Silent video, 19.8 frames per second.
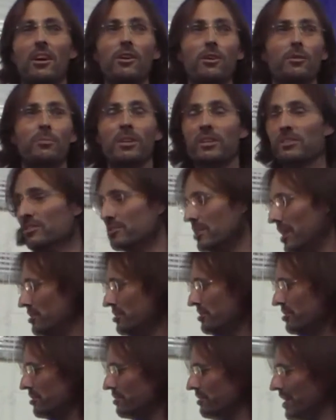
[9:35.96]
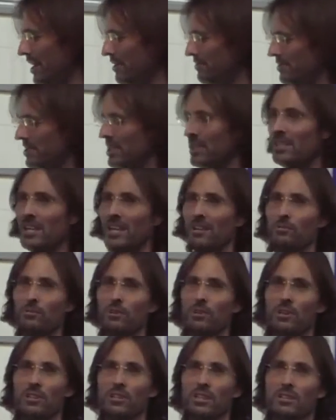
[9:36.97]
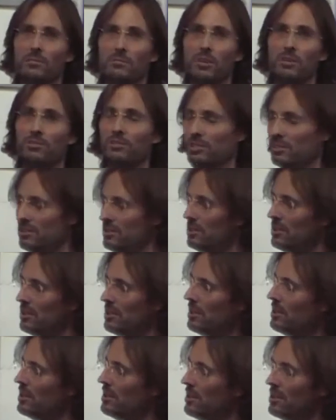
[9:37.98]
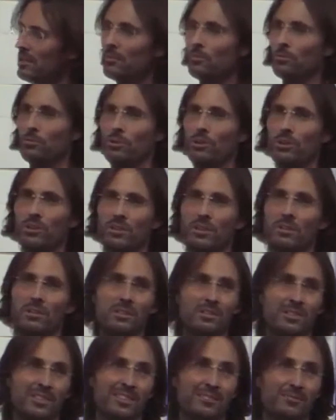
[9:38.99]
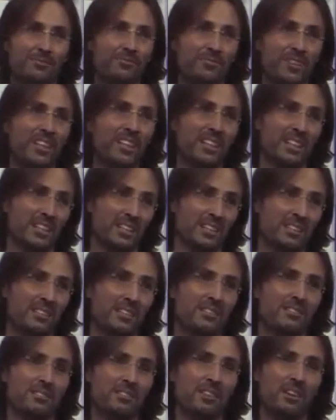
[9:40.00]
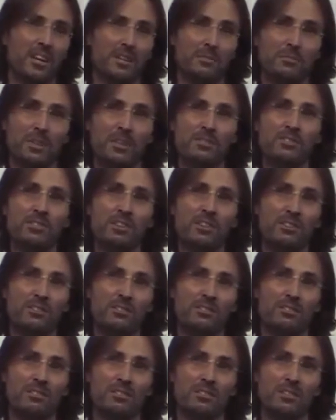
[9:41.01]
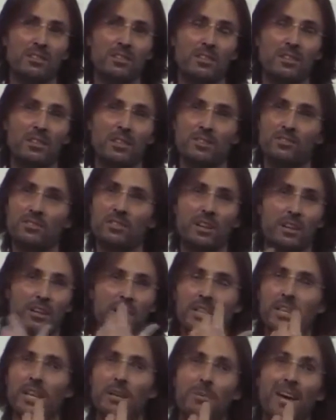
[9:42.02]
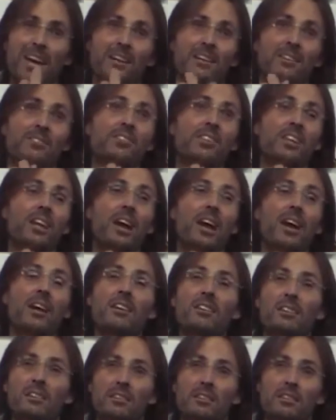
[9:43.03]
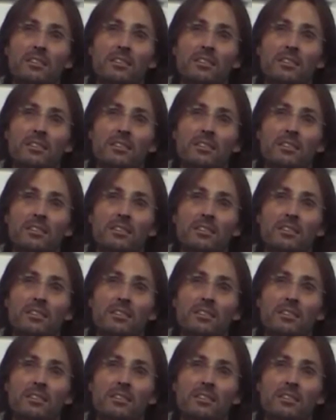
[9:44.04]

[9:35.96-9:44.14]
No, because I still have the unworthy emotion, the unworthy feeling is inside of my soul. It's not going to come out until I